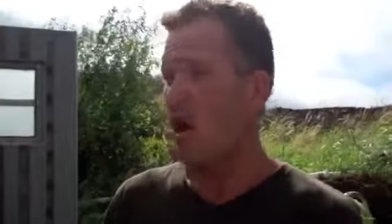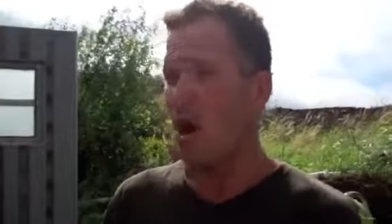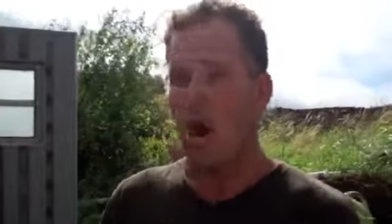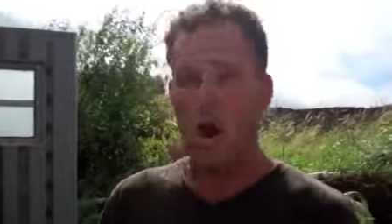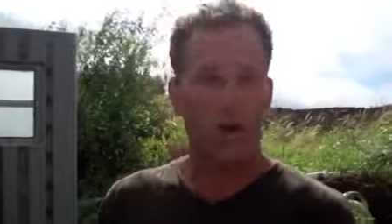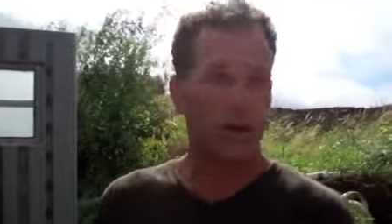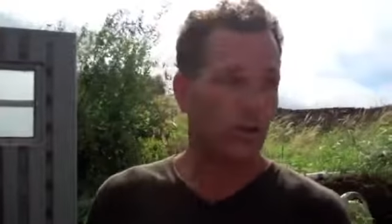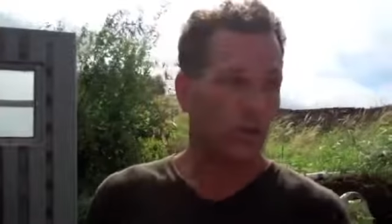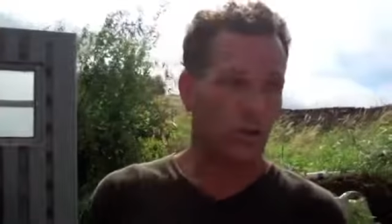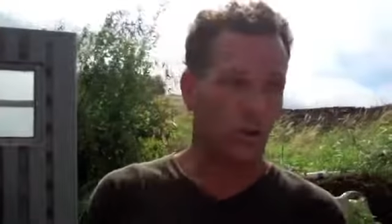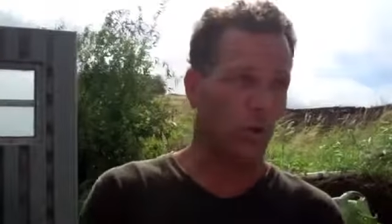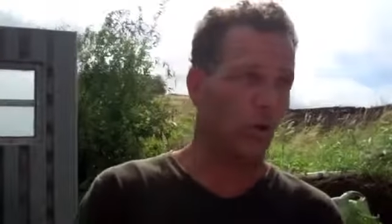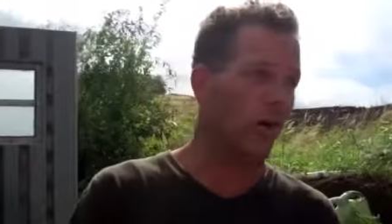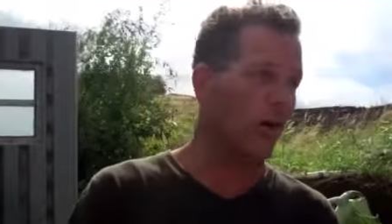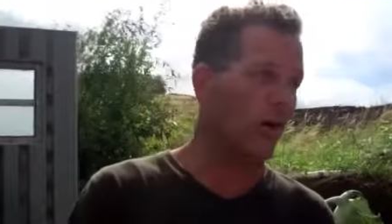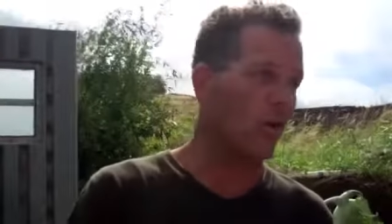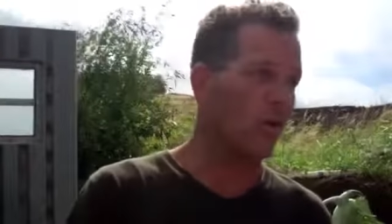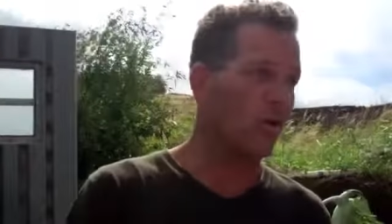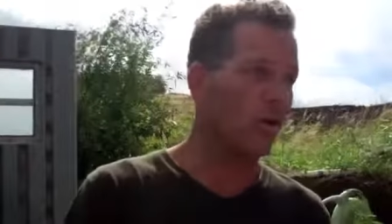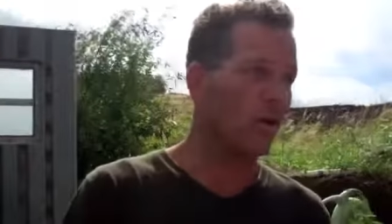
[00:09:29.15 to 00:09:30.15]
our
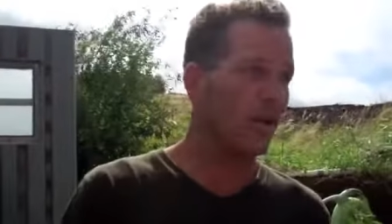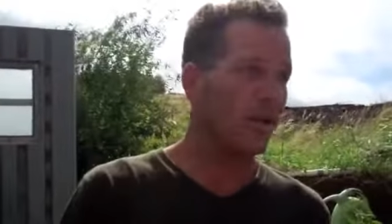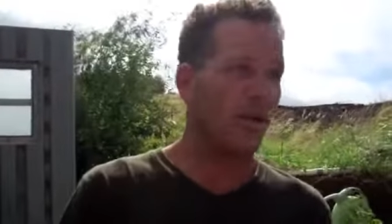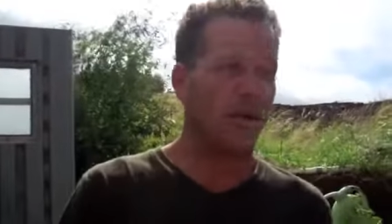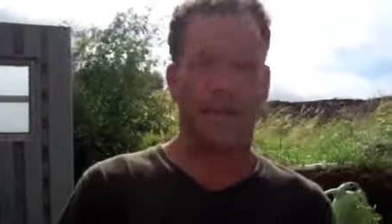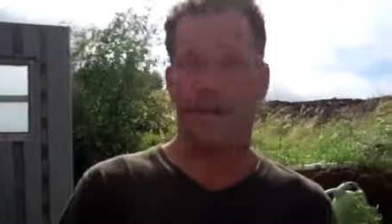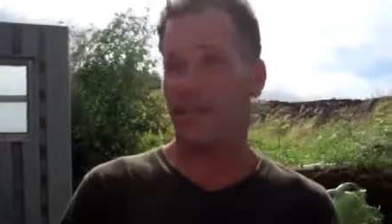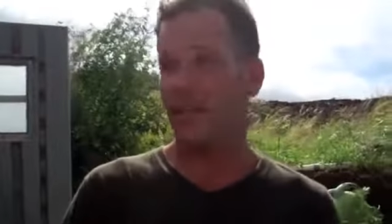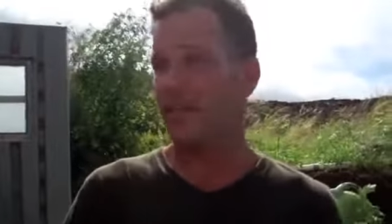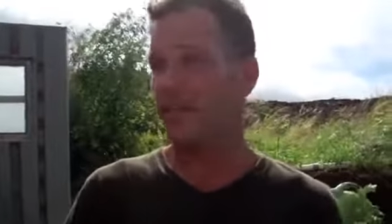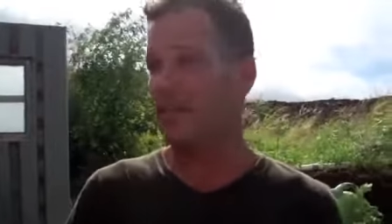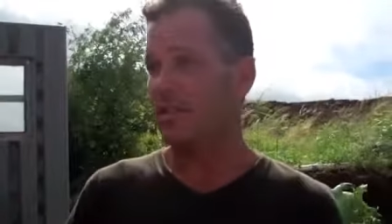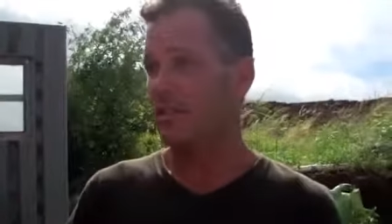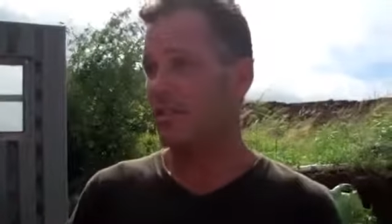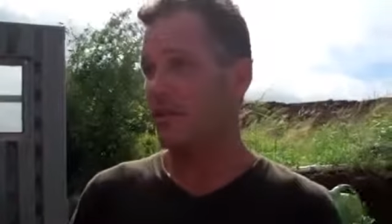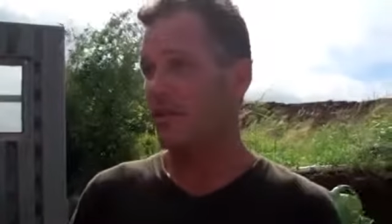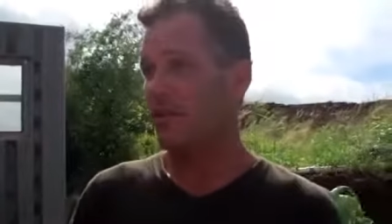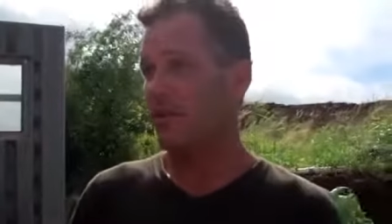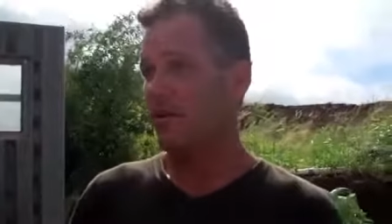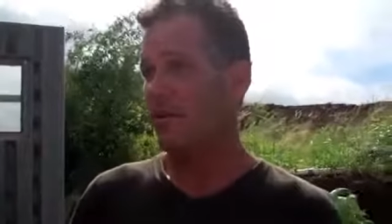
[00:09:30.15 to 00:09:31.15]
soil is
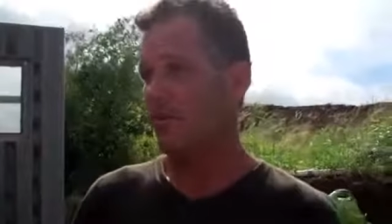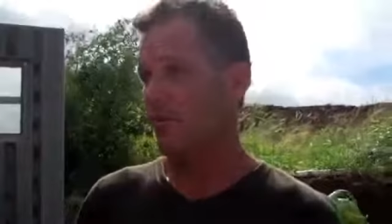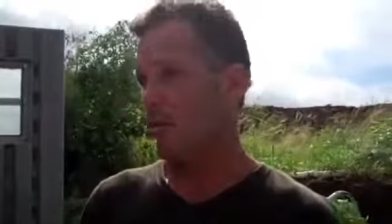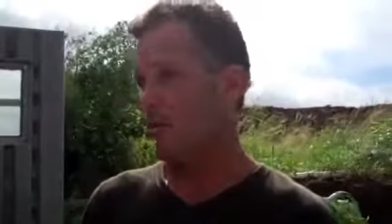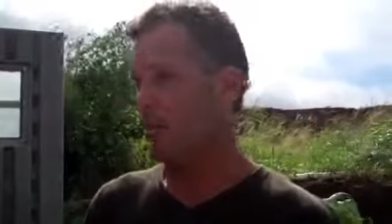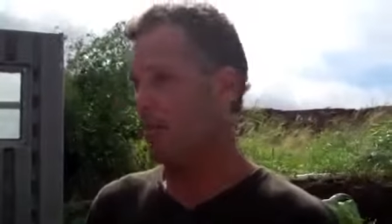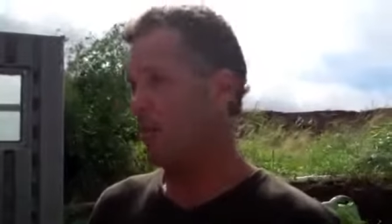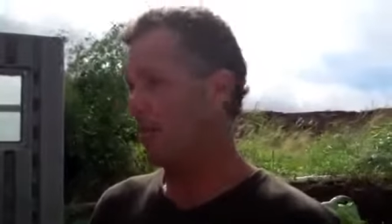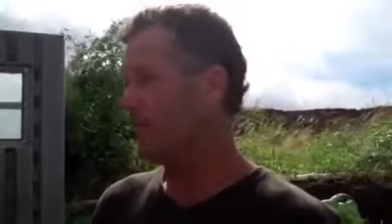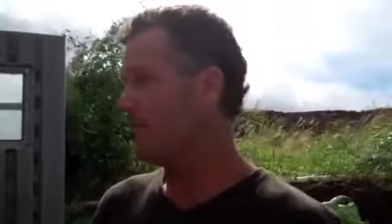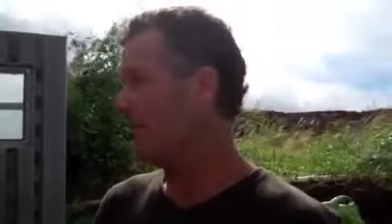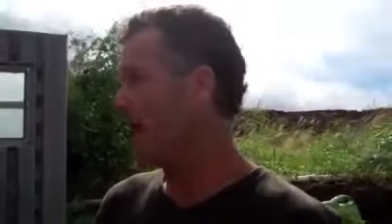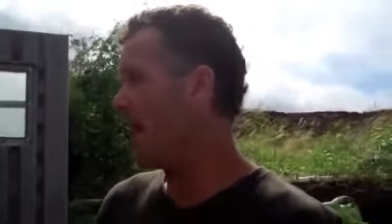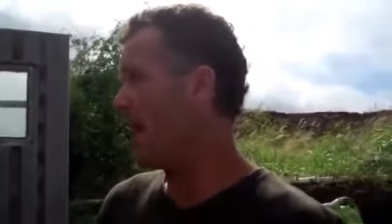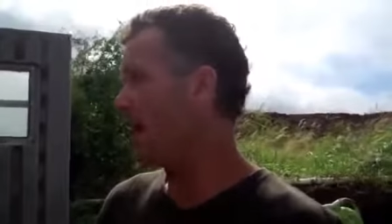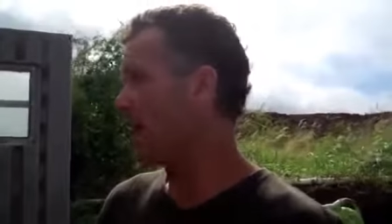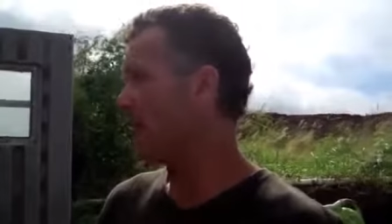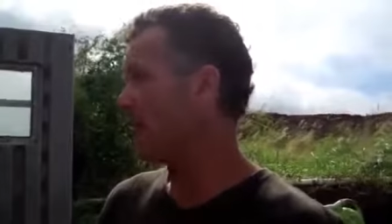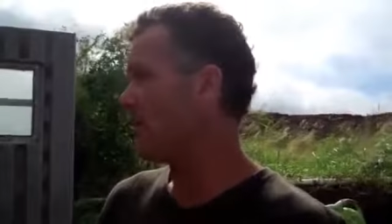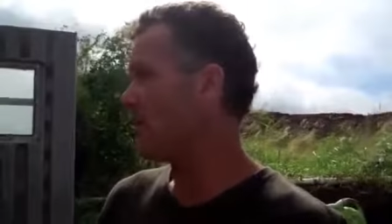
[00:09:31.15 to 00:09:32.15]
four point
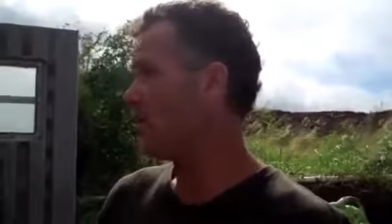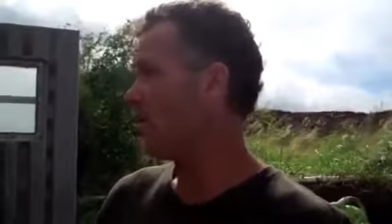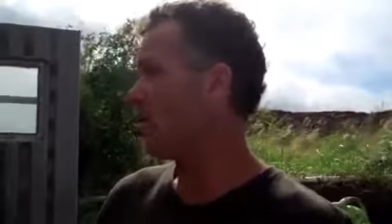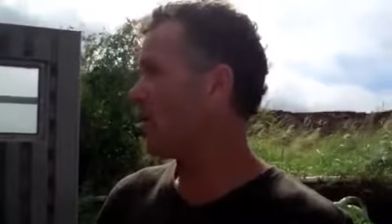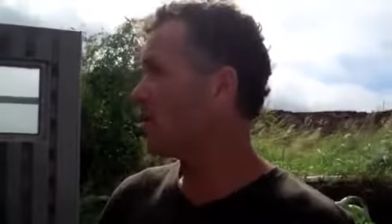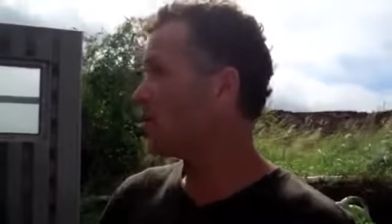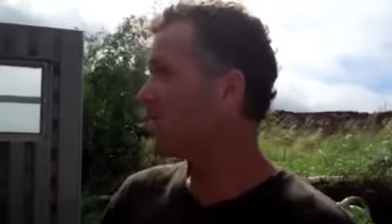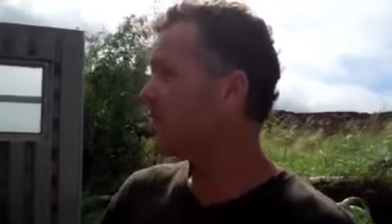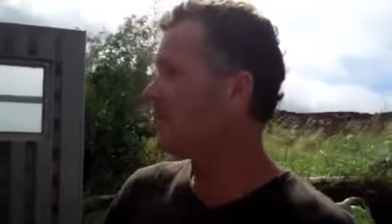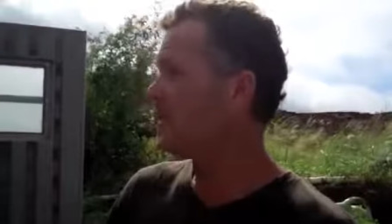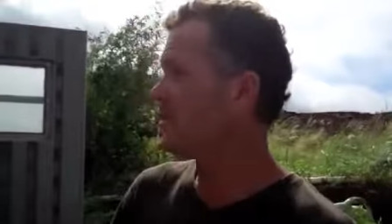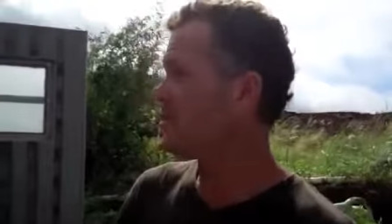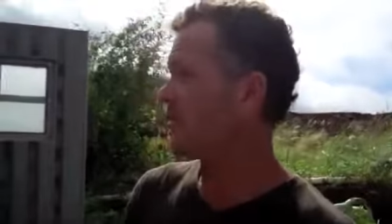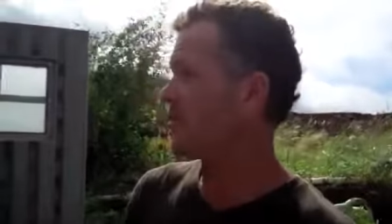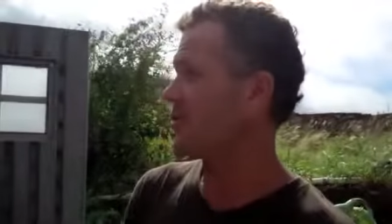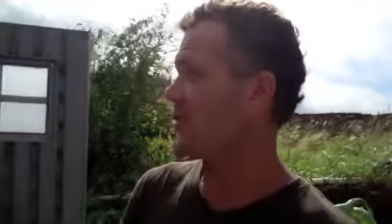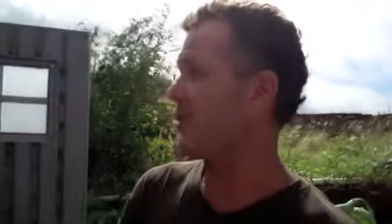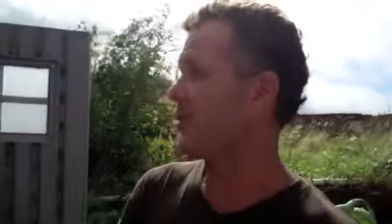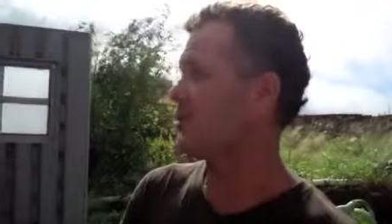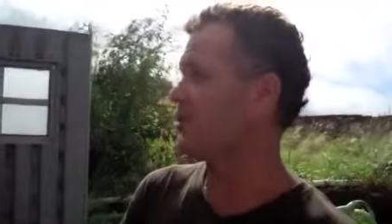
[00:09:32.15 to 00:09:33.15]
five. What are we going to
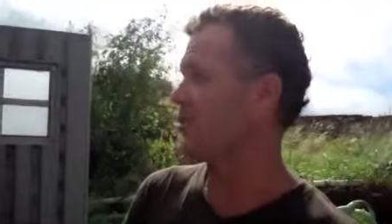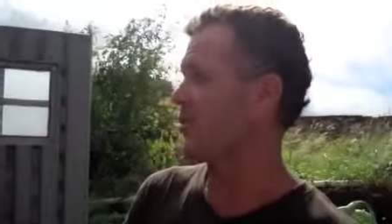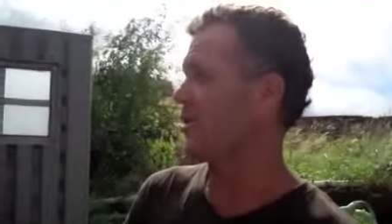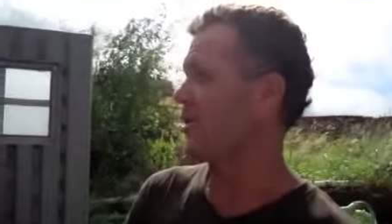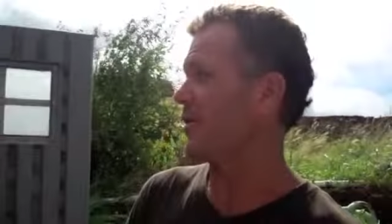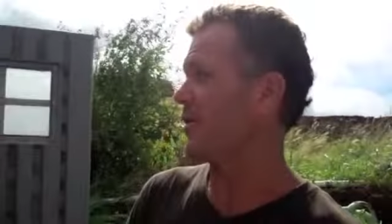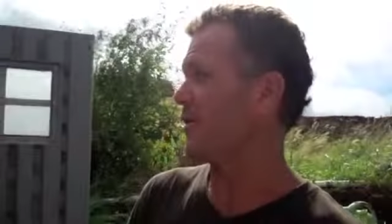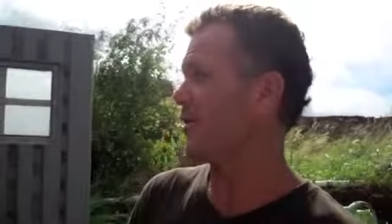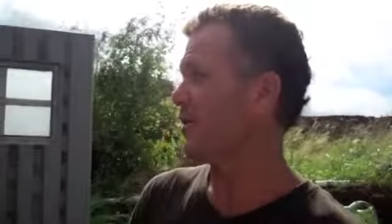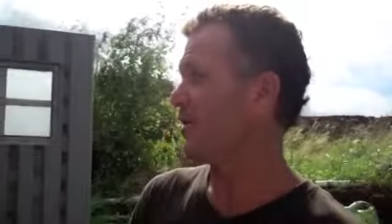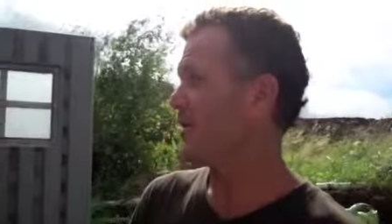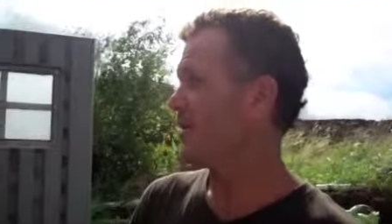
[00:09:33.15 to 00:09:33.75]
do to our soil?